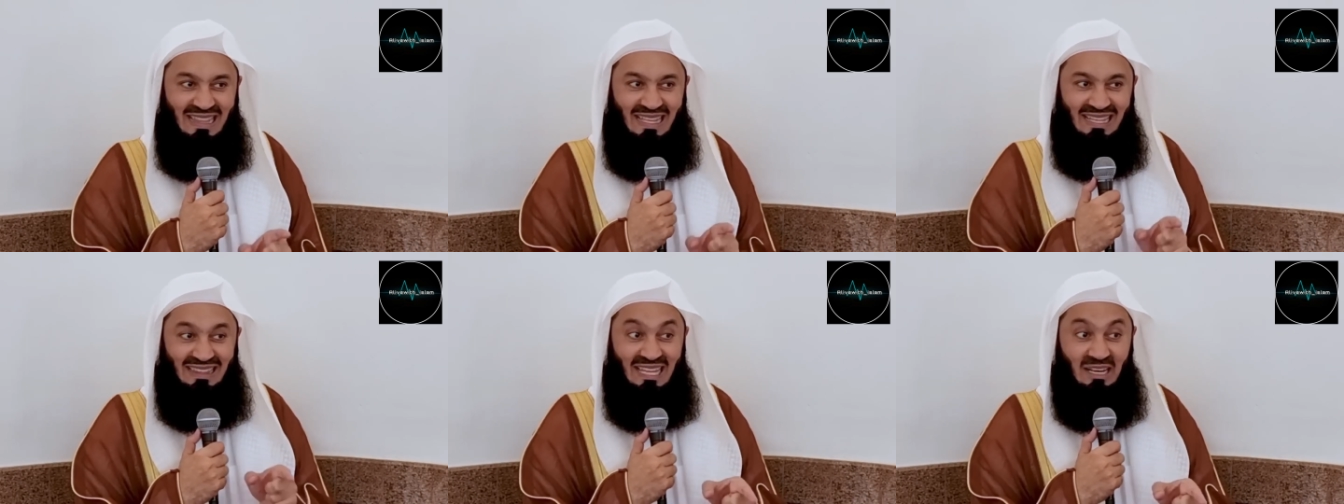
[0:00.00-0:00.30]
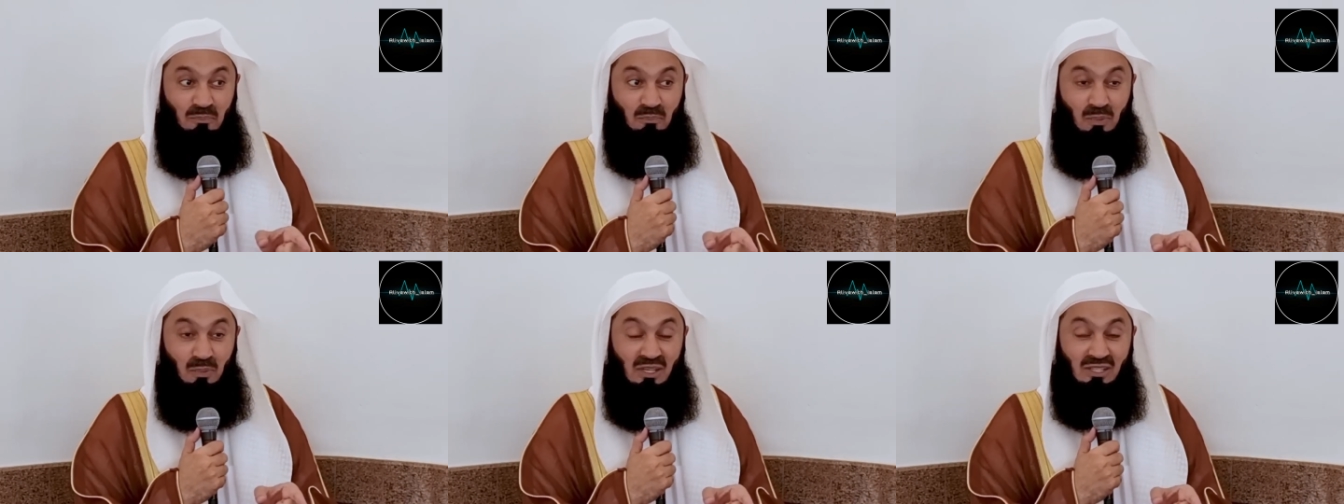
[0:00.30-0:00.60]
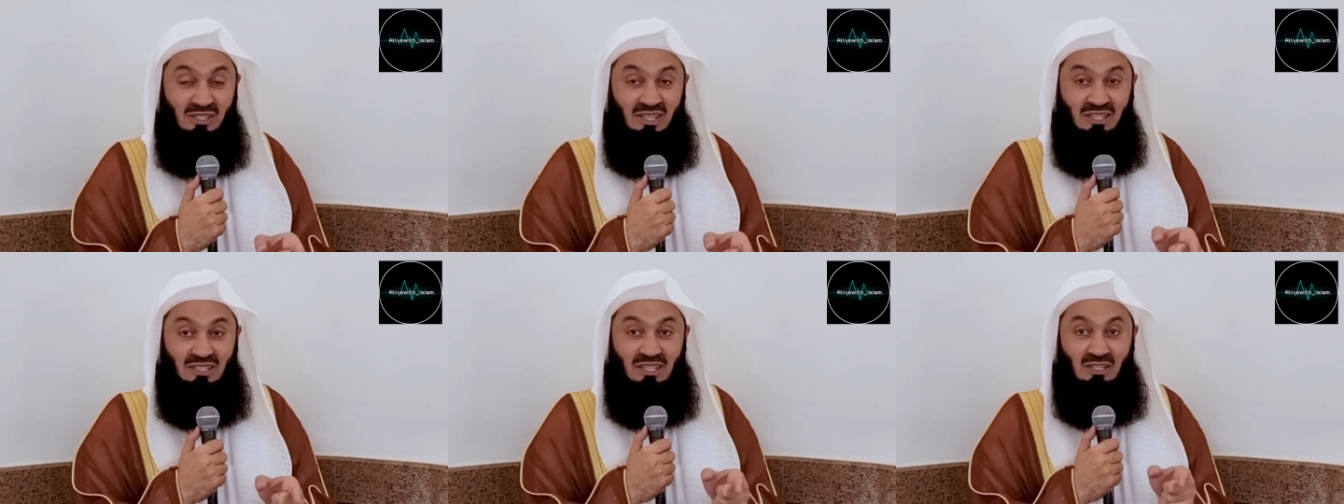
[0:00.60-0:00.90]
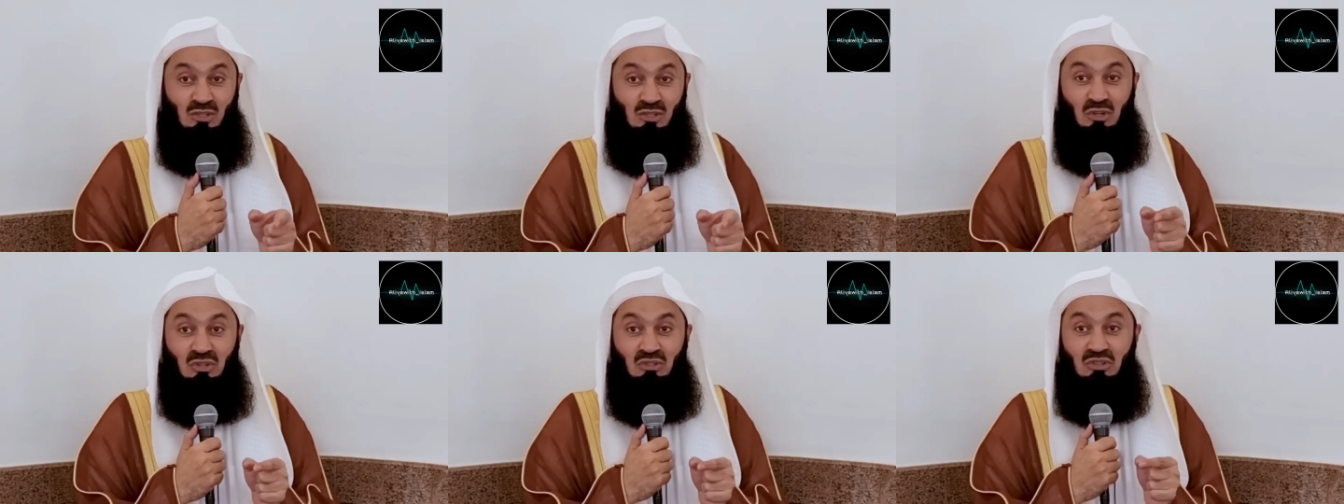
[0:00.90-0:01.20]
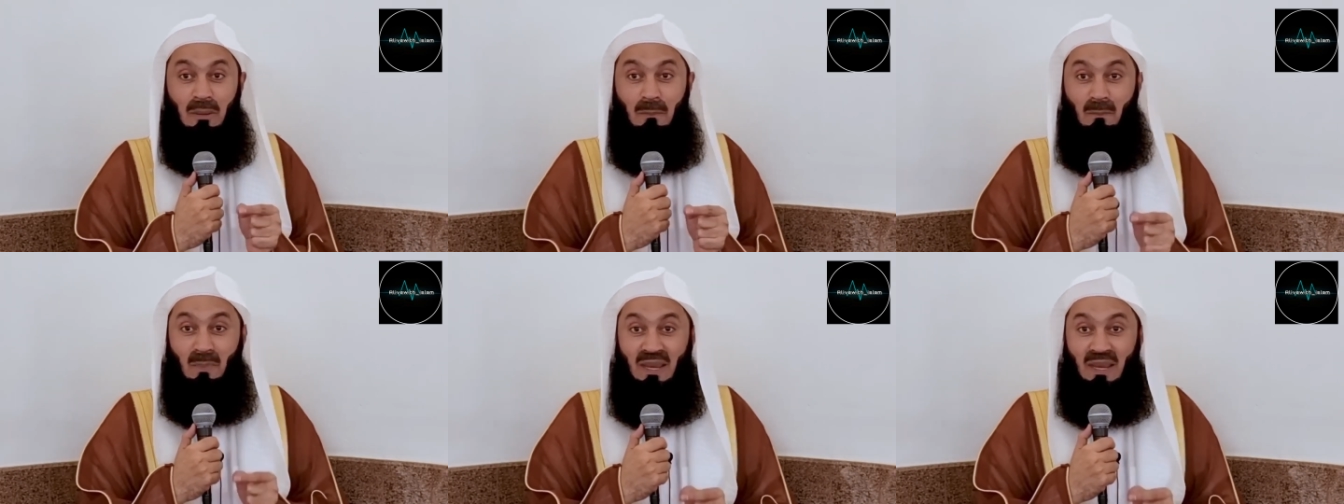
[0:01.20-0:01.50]
that that person does not
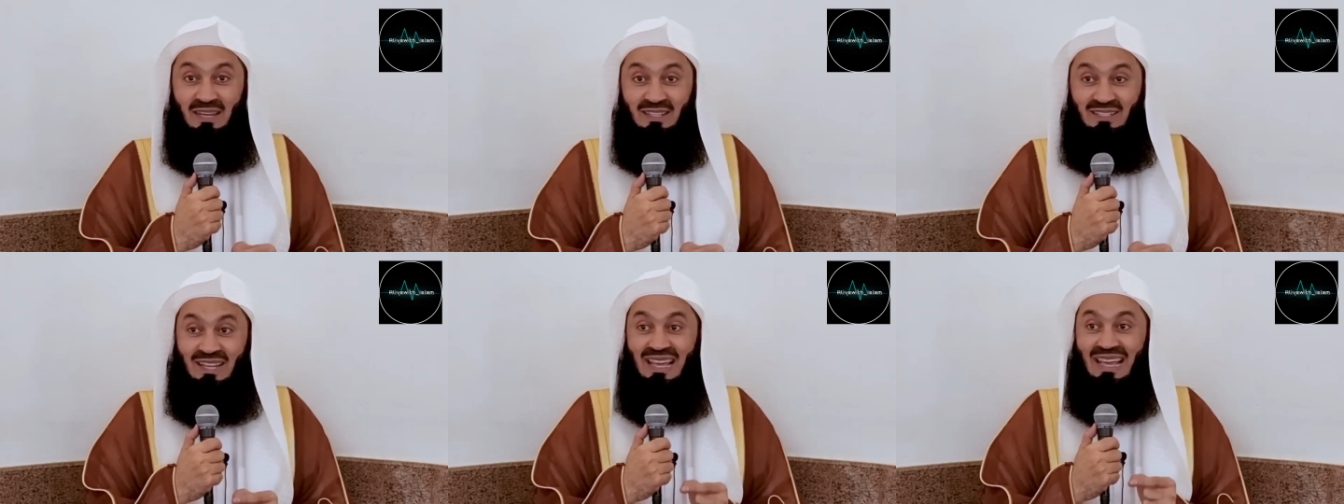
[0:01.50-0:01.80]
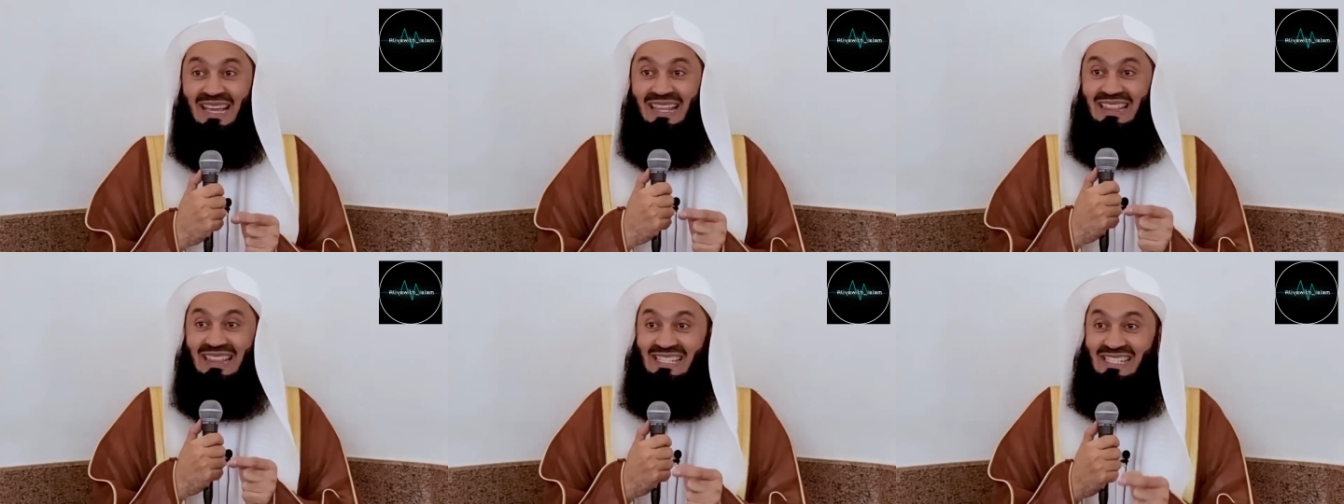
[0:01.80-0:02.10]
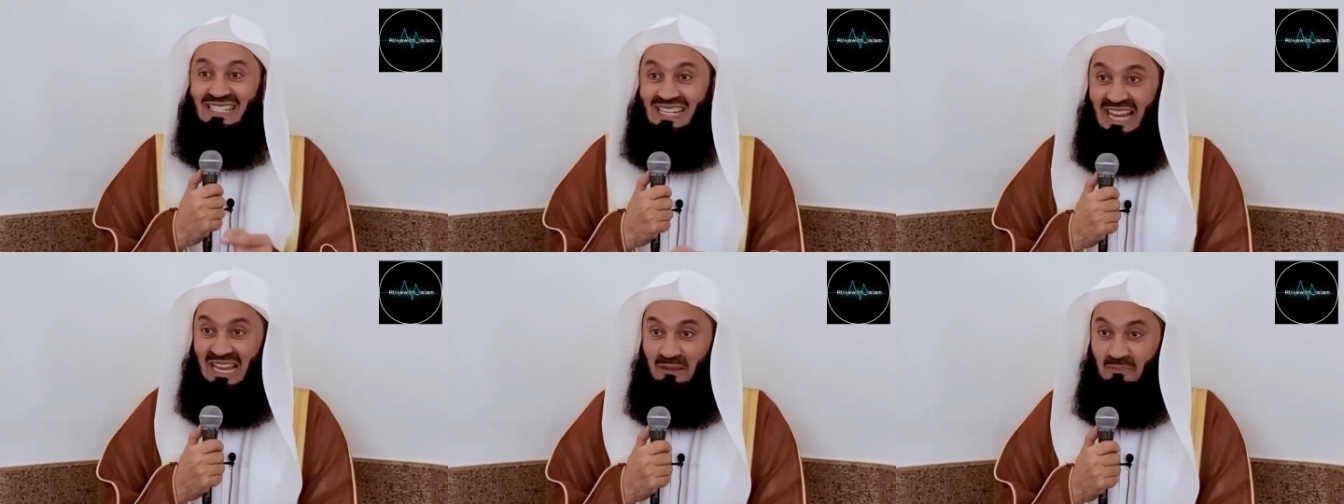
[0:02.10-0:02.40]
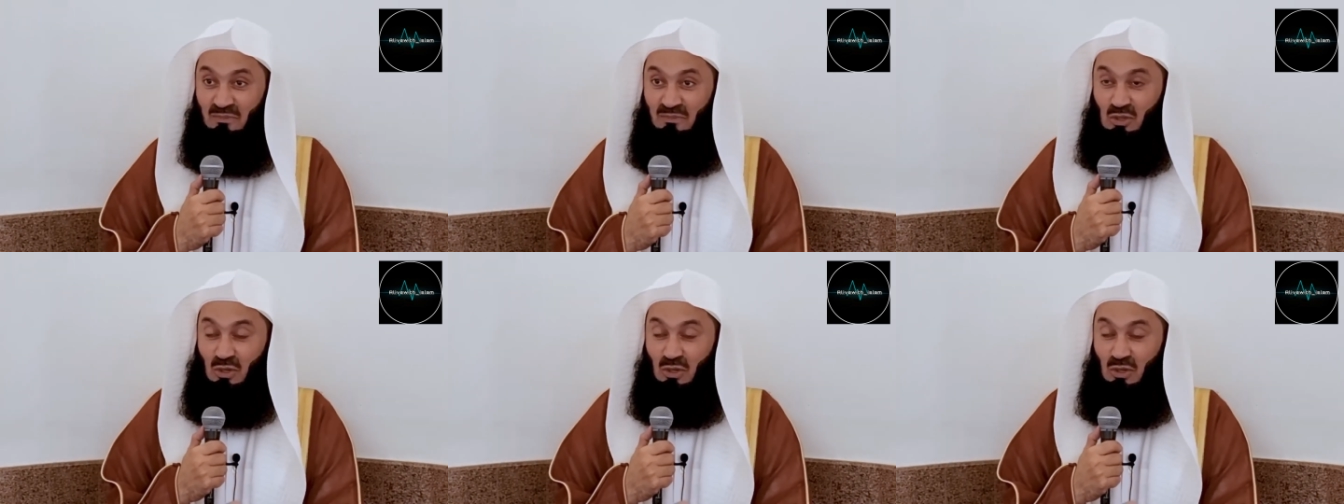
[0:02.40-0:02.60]
repeat the same?